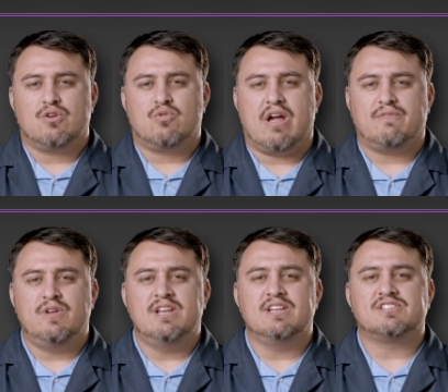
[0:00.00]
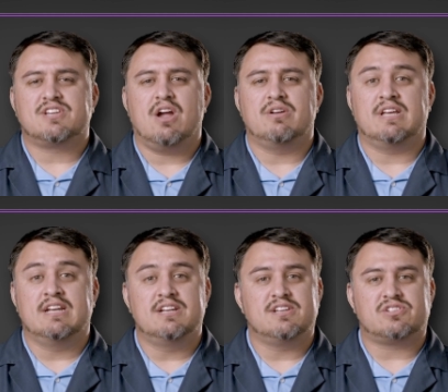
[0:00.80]
Graphene is carried
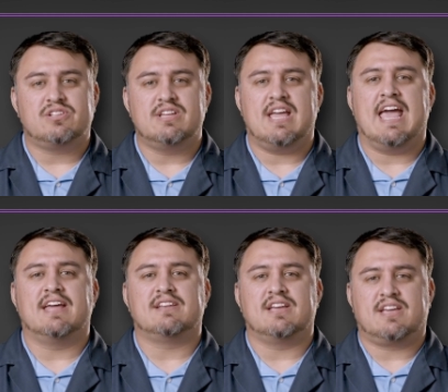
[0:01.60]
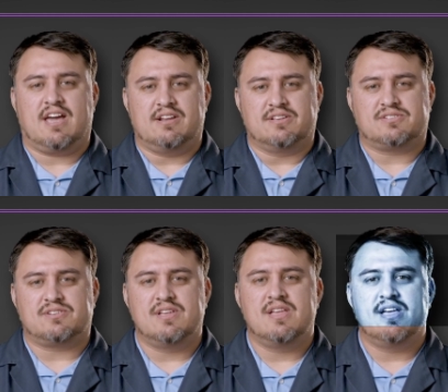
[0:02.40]
in a distillate and a catalyst.